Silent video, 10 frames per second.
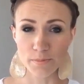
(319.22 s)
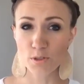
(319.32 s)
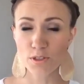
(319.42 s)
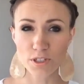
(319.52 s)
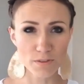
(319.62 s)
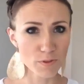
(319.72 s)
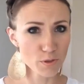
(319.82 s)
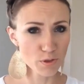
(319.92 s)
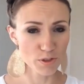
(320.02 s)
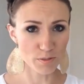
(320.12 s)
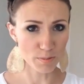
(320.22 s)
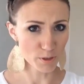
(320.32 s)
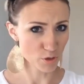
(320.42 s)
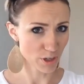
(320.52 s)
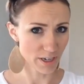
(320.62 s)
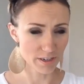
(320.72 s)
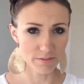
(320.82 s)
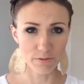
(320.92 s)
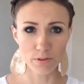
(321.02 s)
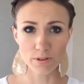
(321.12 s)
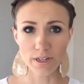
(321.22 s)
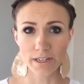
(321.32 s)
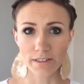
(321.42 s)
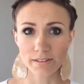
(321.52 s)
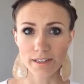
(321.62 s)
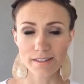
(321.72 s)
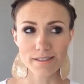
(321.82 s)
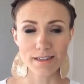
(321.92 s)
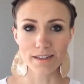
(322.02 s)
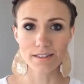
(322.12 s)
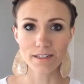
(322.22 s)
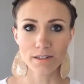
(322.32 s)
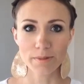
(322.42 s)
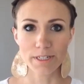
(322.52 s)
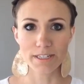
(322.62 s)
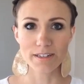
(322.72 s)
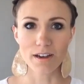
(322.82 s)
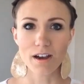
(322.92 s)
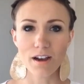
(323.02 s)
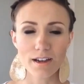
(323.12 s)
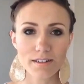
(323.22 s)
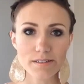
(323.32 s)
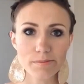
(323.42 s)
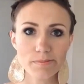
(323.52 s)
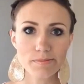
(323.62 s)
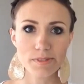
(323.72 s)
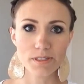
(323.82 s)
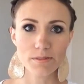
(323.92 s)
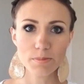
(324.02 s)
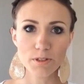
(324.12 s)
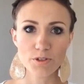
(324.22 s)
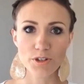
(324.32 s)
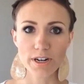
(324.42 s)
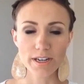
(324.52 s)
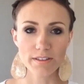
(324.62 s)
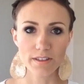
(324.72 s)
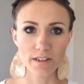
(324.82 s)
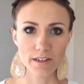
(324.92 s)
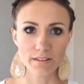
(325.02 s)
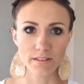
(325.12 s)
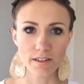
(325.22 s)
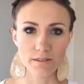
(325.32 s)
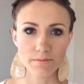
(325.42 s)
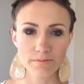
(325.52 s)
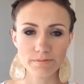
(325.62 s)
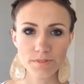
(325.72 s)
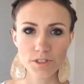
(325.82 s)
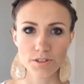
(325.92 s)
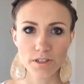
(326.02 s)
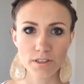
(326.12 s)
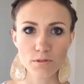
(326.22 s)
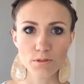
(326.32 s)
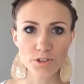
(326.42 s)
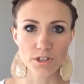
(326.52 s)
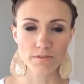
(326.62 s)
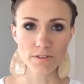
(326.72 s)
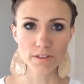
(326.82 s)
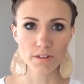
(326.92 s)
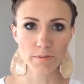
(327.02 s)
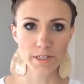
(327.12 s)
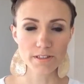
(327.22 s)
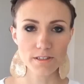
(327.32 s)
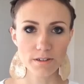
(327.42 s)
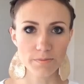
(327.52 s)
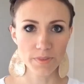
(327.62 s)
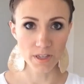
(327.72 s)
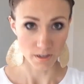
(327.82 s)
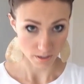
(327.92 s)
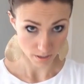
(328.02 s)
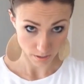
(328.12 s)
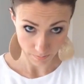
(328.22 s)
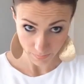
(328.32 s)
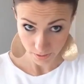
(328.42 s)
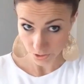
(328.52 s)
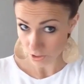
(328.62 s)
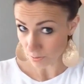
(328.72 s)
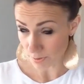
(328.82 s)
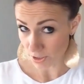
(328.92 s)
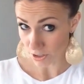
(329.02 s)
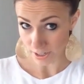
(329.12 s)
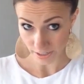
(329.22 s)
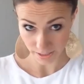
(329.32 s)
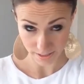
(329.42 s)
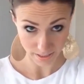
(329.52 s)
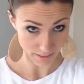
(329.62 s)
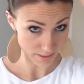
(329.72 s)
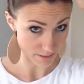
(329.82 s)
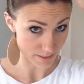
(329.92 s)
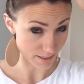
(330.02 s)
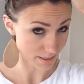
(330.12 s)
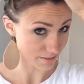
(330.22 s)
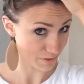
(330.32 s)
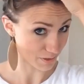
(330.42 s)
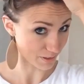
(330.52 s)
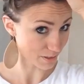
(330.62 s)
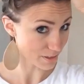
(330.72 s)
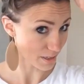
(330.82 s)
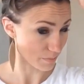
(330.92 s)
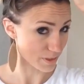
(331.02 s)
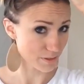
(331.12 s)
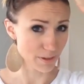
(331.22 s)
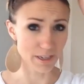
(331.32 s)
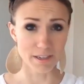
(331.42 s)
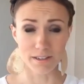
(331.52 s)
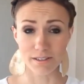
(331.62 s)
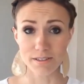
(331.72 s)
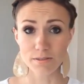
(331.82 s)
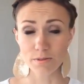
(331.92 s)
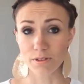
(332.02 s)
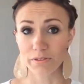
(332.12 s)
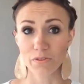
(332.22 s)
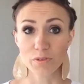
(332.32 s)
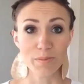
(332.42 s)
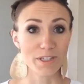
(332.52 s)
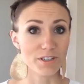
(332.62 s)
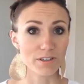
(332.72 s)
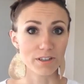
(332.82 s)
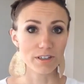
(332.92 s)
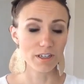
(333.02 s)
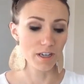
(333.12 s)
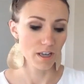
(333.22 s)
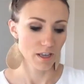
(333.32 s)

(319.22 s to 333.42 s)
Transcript: used a diffuser to blow dry and let it set. I did a hot blow dry, and then I turned on the cool shot for a little bit. So these should be dry inside and set. If they're a little damp, it's okay because we're going for a beachy look.